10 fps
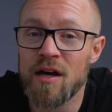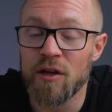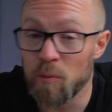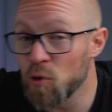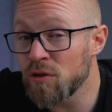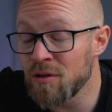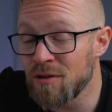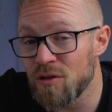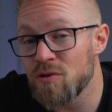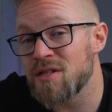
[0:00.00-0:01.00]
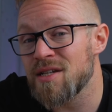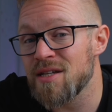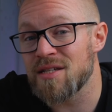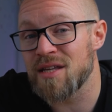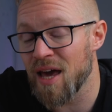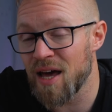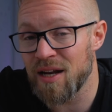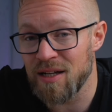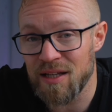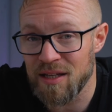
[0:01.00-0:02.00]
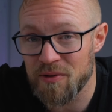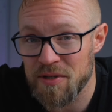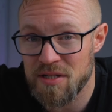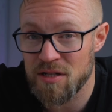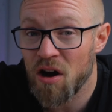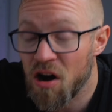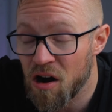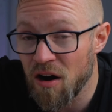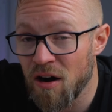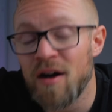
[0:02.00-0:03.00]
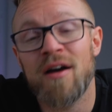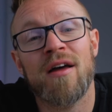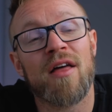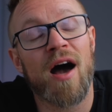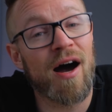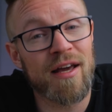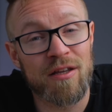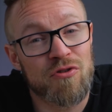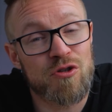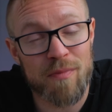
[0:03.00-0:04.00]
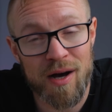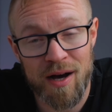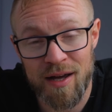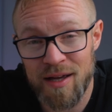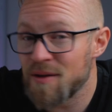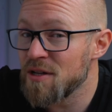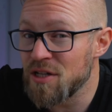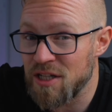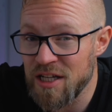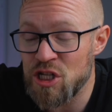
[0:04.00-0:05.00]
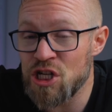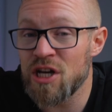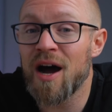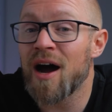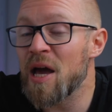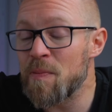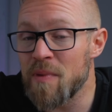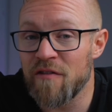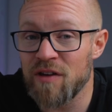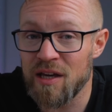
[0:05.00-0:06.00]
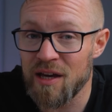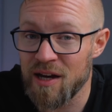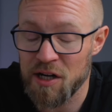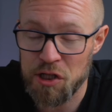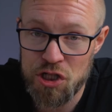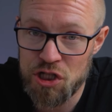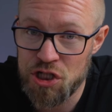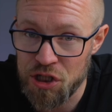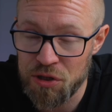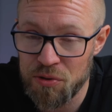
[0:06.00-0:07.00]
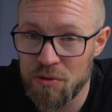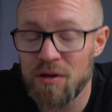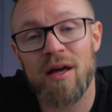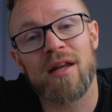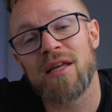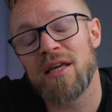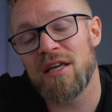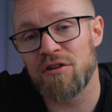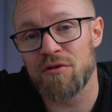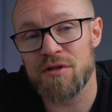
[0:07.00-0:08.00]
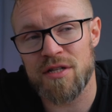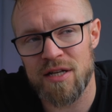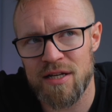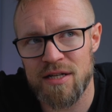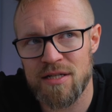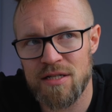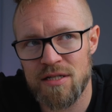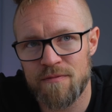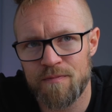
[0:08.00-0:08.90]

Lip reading: Jan Morten used his Canon EOS R. I used my DJI Mavic Air 2, and he used his